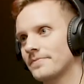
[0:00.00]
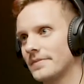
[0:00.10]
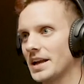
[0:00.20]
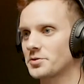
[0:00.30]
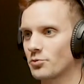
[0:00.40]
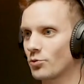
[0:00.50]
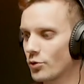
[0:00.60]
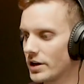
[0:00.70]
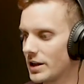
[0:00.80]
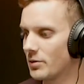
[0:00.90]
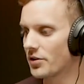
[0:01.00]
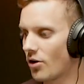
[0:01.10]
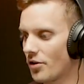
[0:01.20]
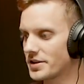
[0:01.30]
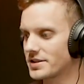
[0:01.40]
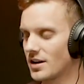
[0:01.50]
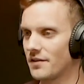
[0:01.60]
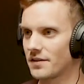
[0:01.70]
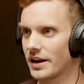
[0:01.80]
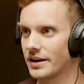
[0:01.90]
that's really with all this
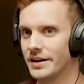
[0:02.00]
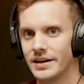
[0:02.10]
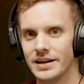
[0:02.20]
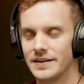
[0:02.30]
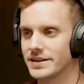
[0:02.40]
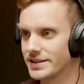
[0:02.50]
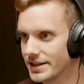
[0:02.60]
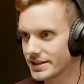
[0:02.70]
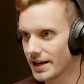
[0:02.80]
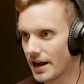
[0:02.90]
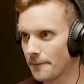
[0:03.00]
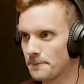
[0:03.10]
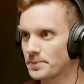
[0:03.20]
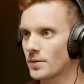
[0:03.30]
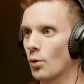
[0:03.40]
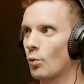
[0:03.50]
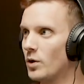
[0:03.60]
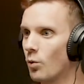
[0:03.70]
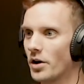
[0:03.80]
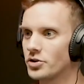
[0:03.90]
stuff, like in the CSA, we
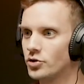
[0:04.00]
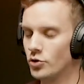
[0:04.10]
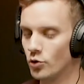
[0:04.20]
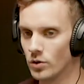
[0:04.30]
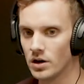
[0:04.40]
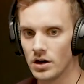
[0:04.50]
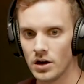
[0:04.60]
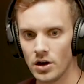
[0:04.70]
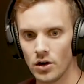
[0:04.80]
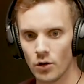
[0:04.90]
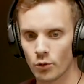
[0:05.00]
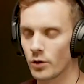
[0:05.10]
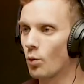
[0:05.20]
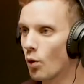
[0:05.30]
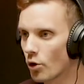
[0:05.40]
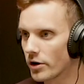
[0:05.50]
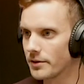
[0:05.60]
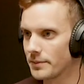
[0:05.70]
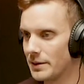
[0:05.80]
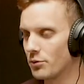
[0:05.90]
want to reward
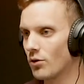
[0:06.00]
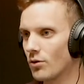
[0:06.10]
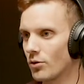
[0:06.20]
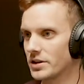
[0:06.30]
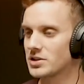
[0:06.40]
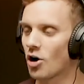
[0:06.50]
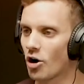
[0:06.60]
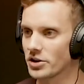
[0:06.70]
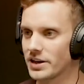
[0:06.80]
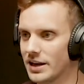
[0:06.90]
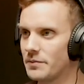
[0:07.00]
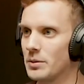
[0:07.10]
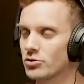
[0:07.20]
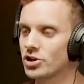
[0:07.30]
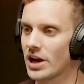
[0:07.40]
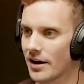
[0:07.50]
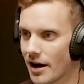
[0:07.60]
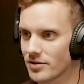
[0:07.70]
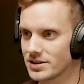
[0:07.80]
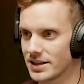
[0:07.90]
people, or at least give people shout
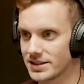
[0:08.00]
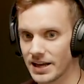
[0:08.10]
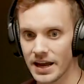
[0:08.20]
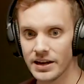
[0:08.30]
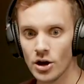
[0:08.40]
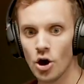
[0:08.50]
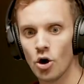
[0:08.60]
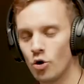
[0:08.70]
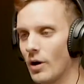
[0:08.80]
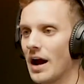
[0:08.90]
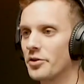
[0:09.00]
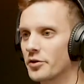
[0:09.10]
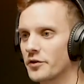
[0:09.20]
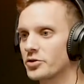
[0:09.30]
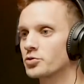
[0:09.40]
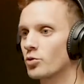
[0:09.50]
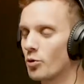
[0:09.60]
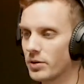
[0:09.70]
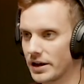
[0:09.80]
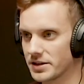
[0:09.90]
outs that say who had their first role
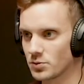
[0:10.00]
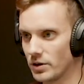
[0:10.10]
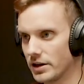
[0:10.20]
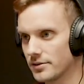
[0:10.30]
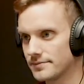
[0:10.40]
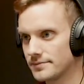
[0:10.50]
play this week.